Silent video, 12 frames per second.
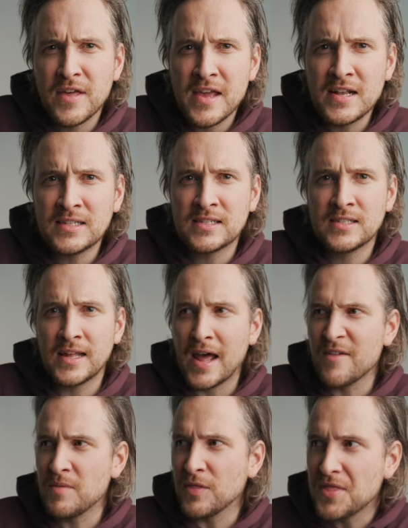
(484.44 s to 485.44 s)
things that
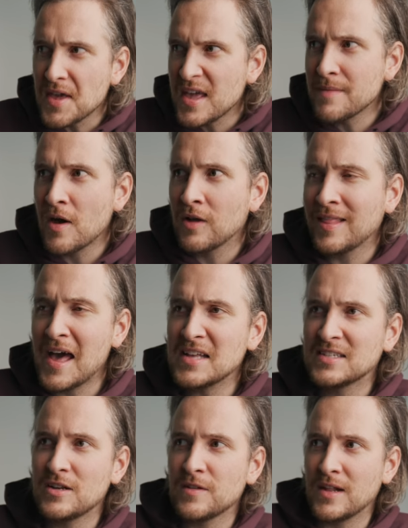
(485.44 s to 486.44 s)
I've been thinking about
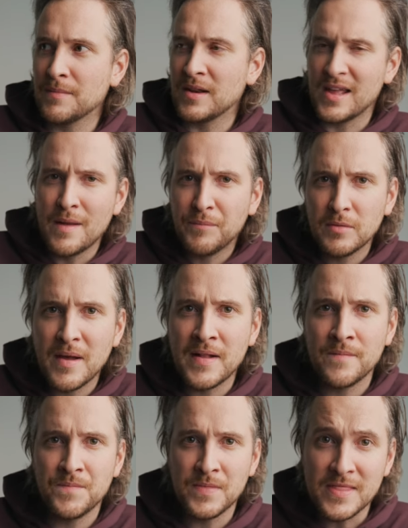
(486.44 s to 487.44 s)
last year that I'm going to
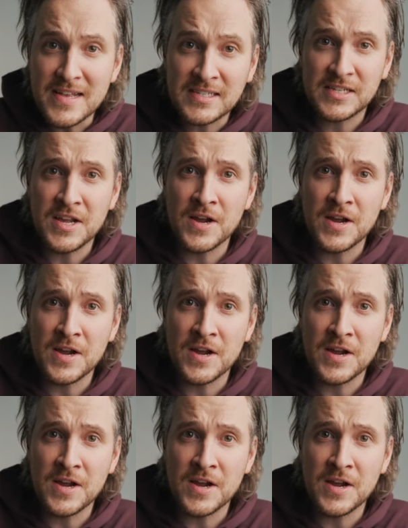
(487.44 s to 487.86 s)
implement this